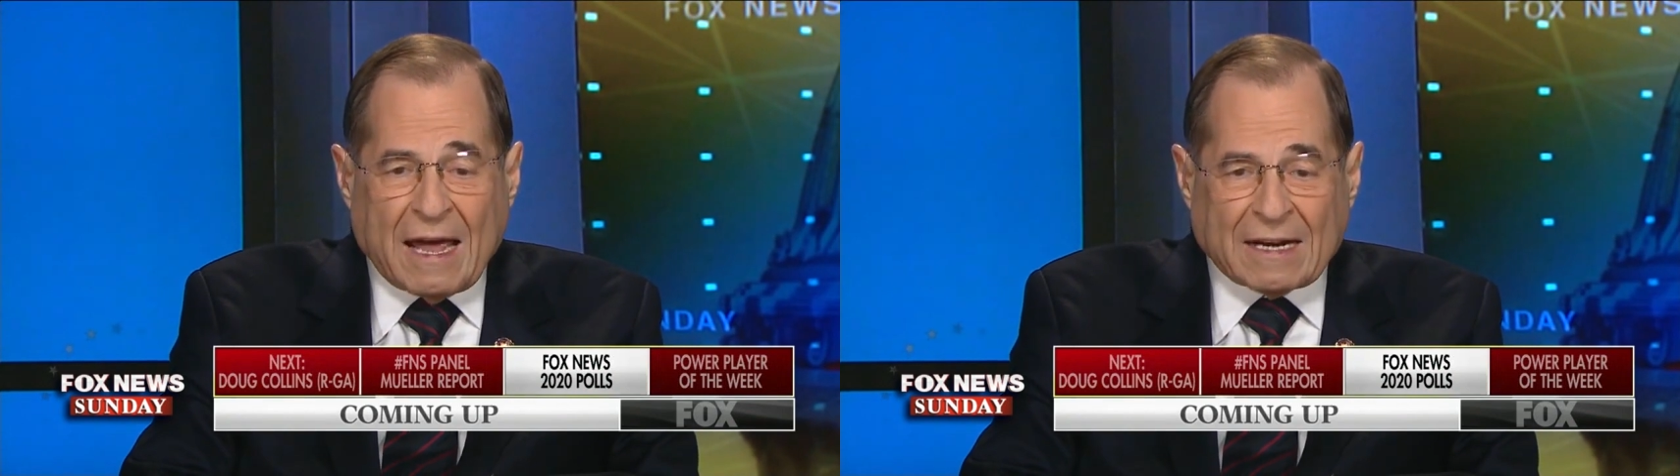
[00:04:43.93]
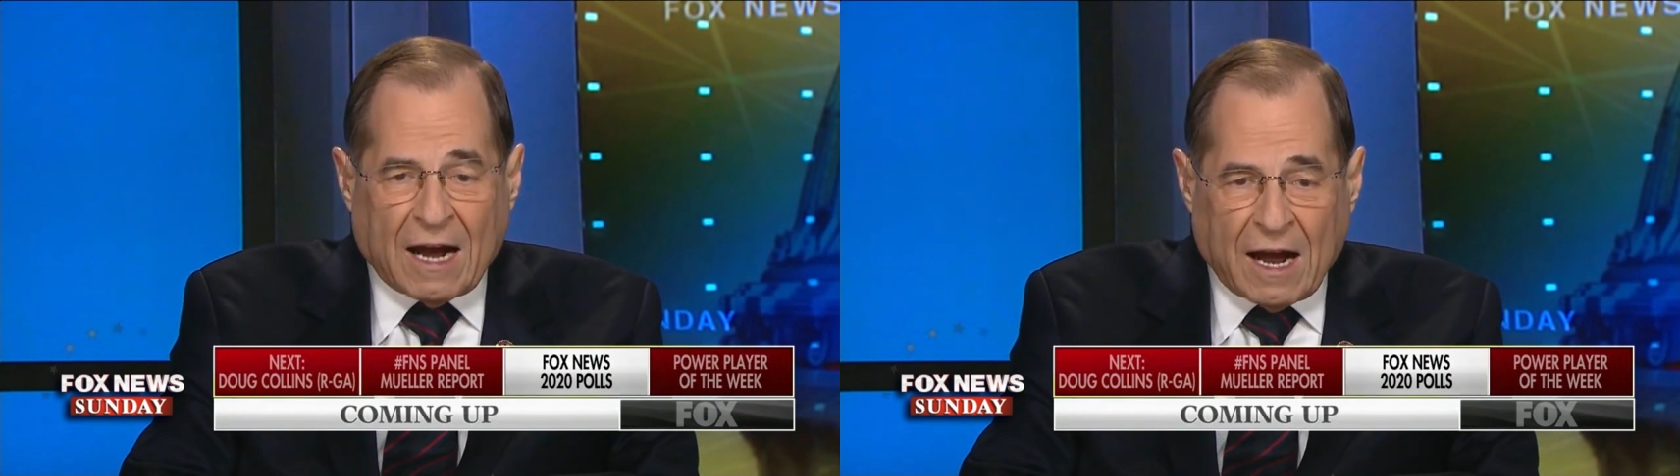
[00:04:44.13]

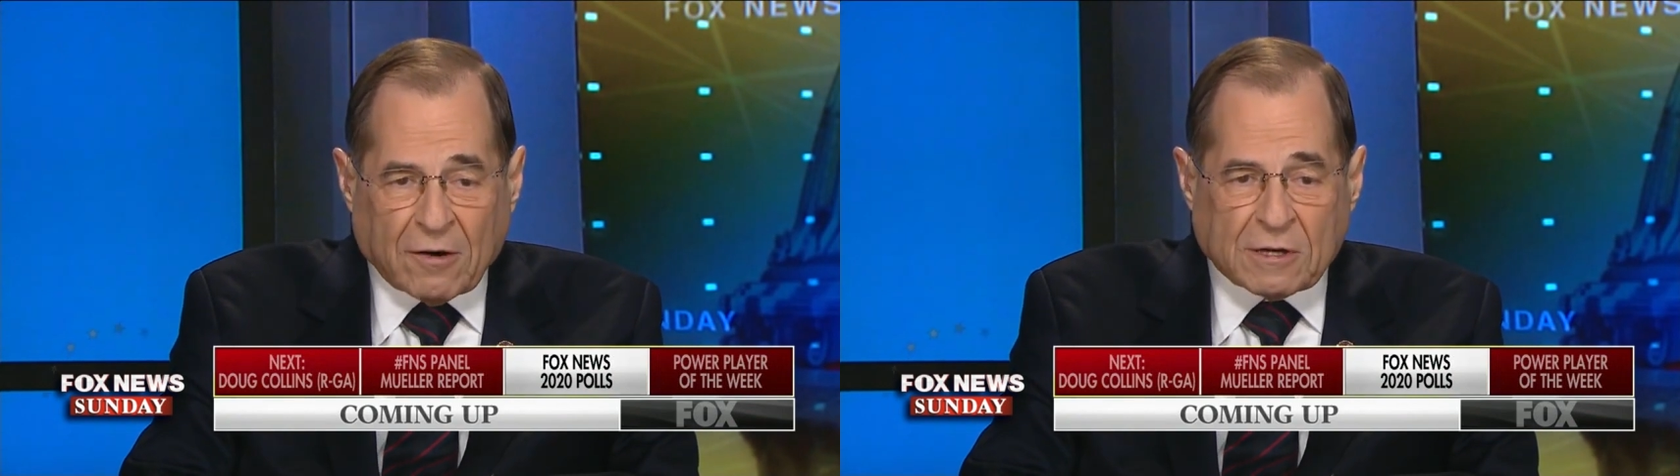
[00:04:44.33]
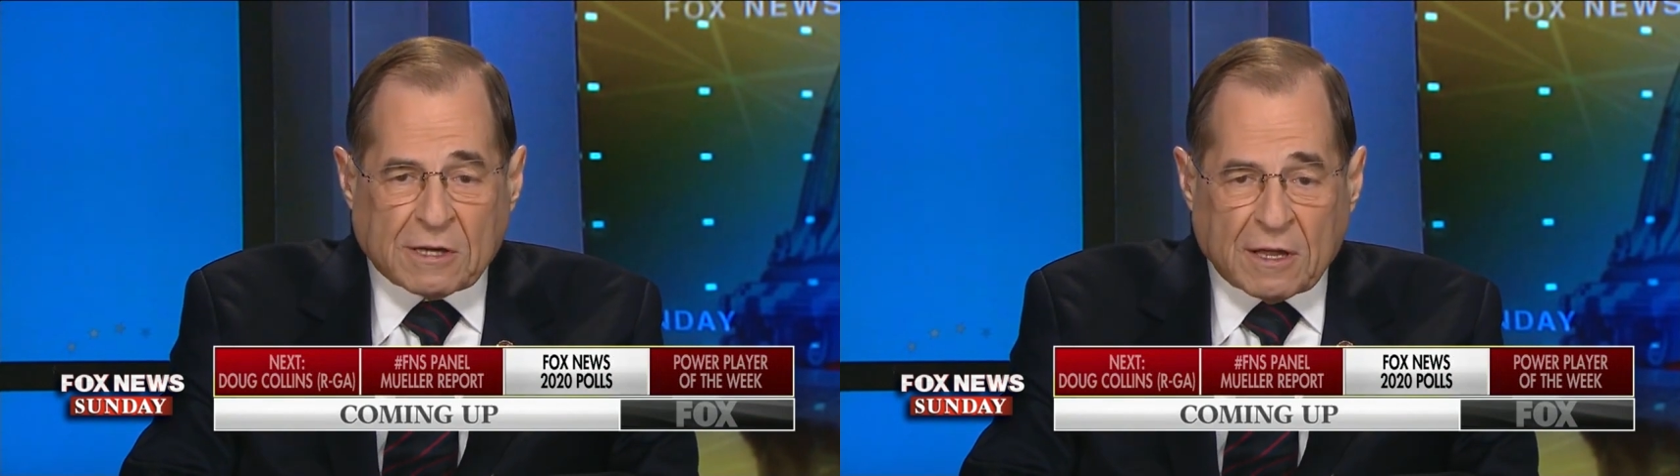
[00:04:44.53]
and
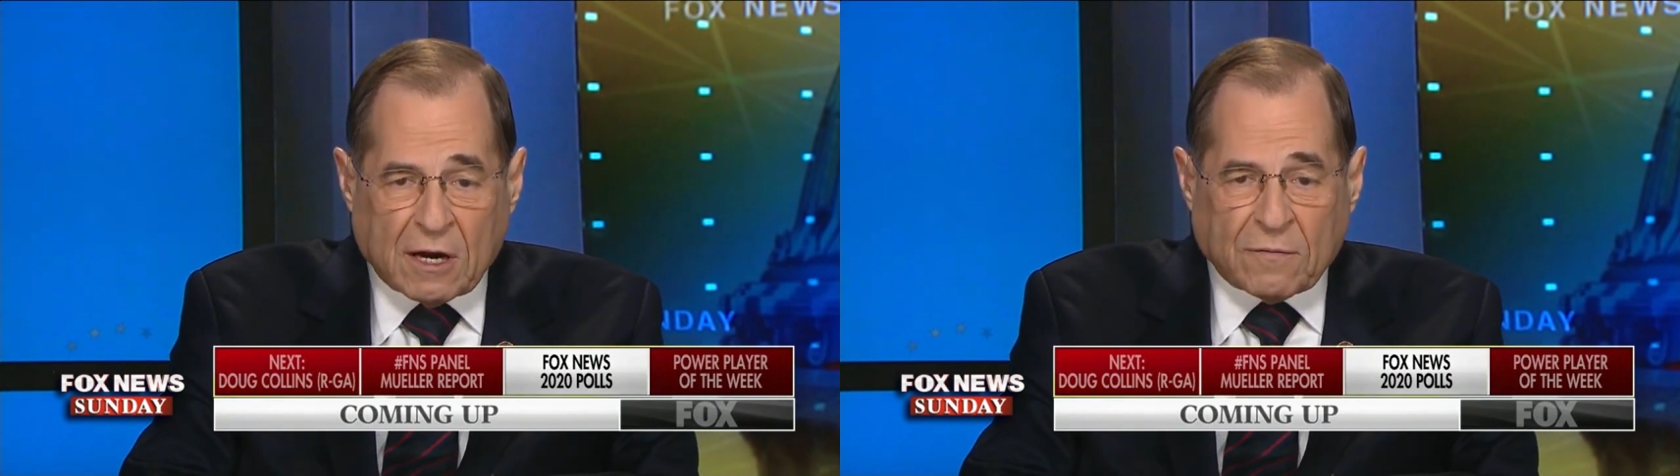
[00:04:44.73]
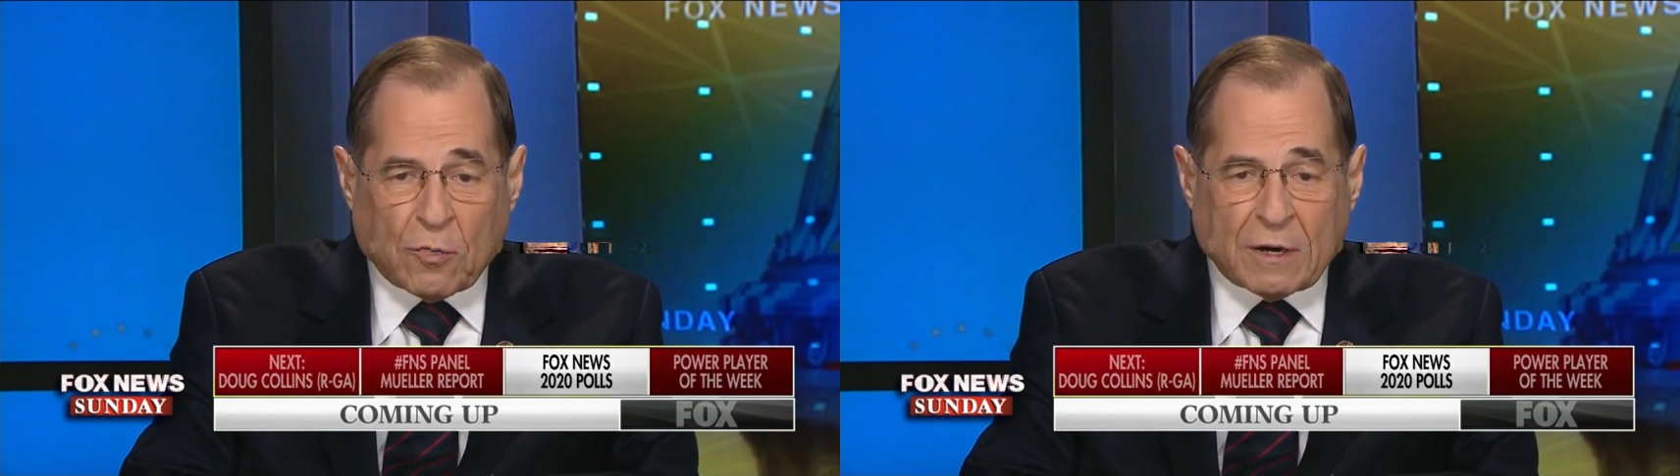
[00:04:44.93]
Congress
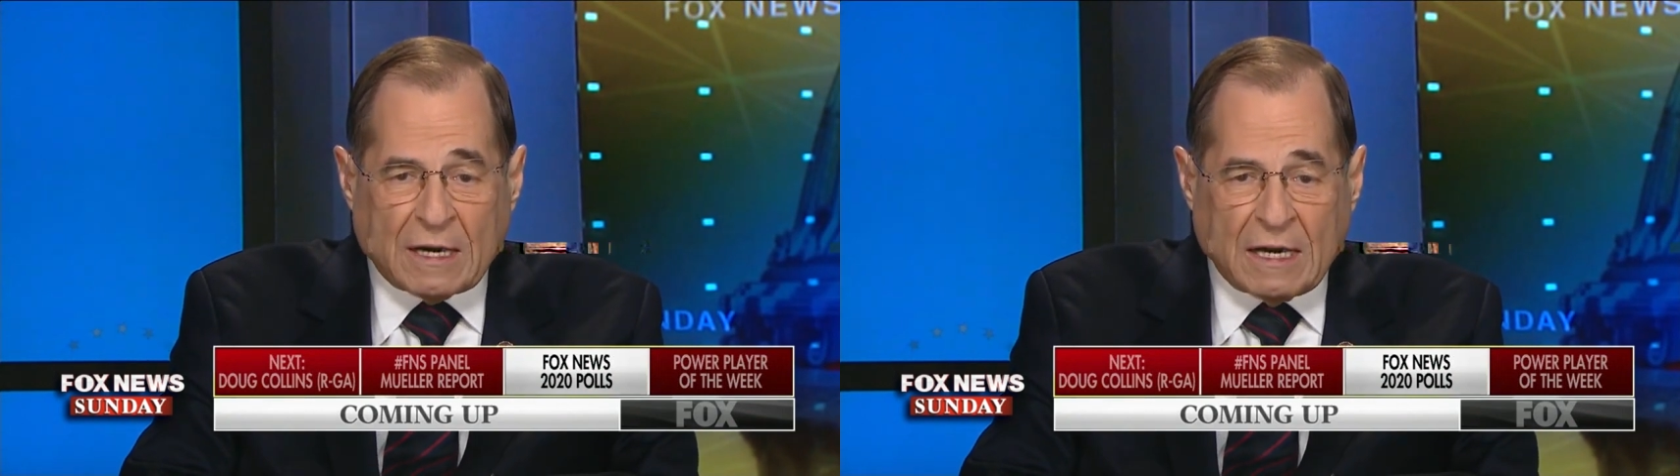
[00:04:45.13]
therefore